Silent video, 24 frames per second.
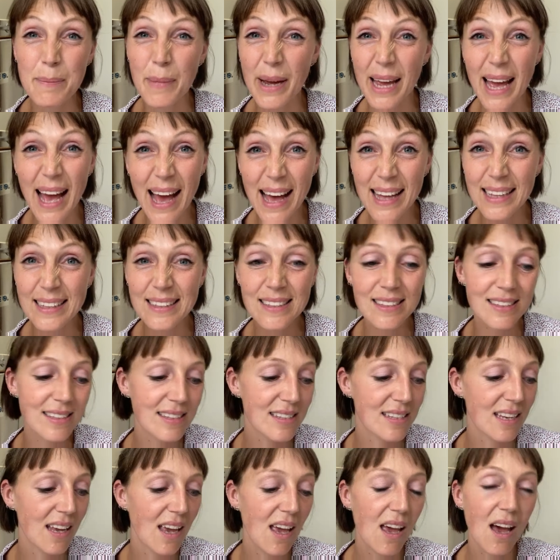my hands,
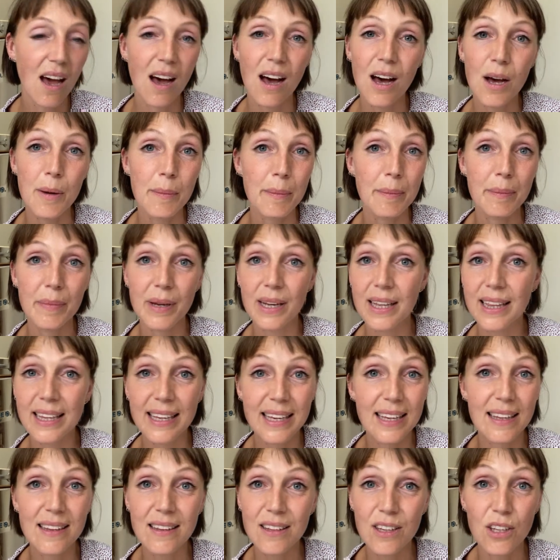
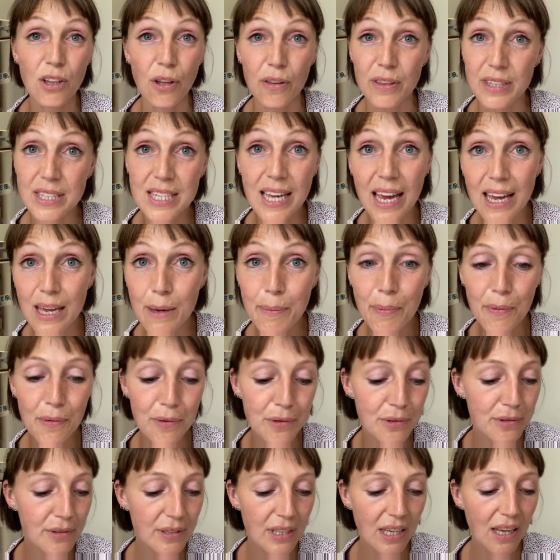clean, the
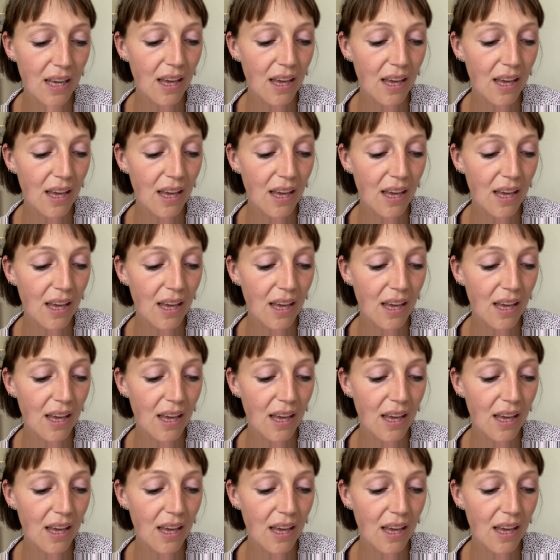table.